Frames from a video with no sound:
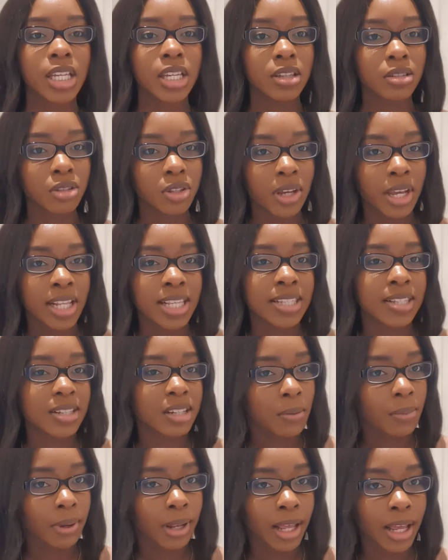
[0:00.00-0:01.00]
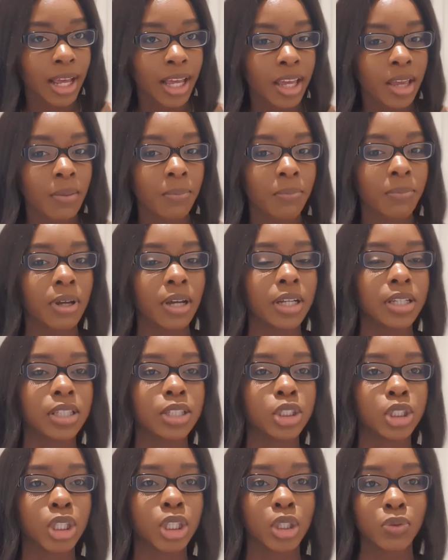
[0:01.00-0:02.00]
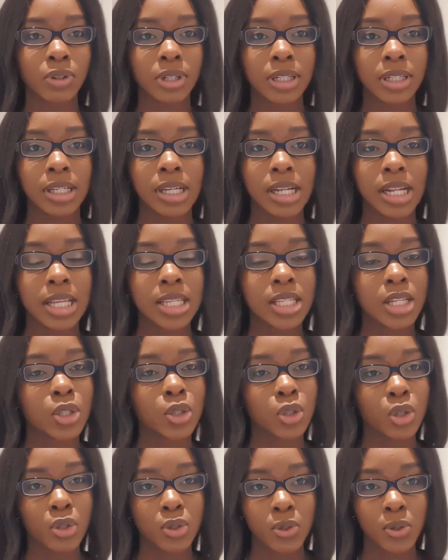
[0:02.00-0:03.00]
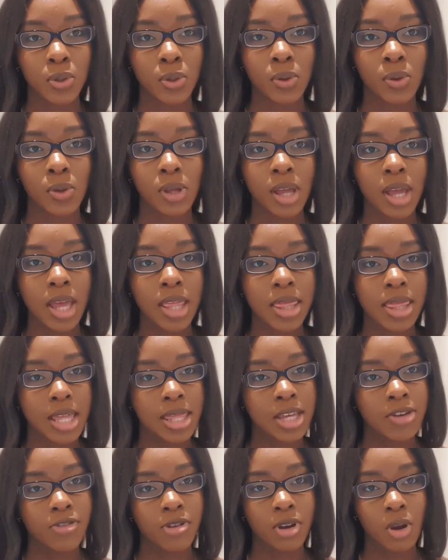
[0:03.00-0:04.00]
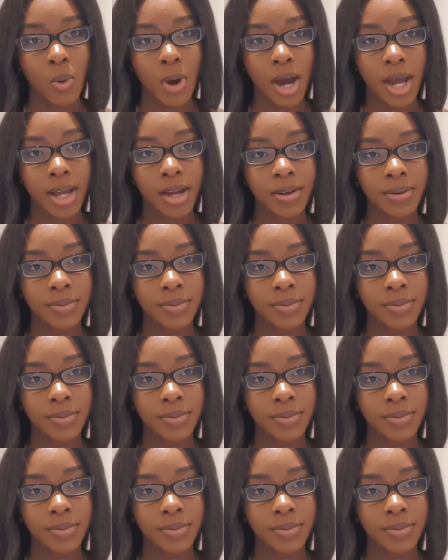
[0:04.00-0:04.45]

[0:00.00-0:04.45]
you can still apply, but generally it is a 2-2 that they require.